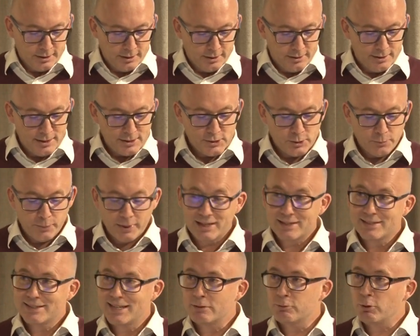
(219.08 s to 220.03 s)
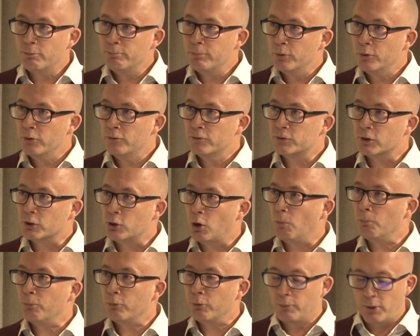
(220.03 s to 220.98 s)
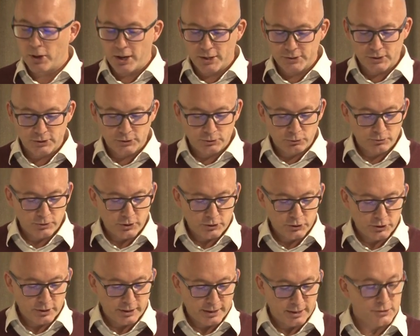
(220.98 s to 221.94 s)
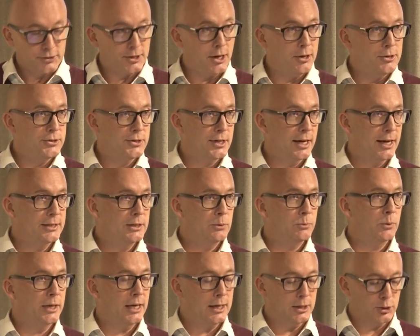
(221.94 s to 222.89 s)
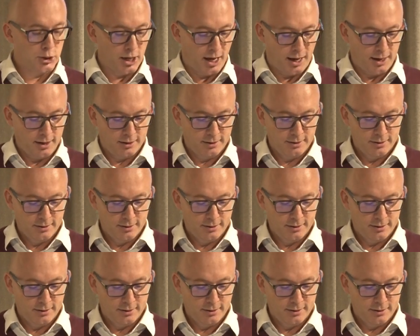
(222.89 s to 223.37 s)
This ability removes the compromises traditionally associated with inkjet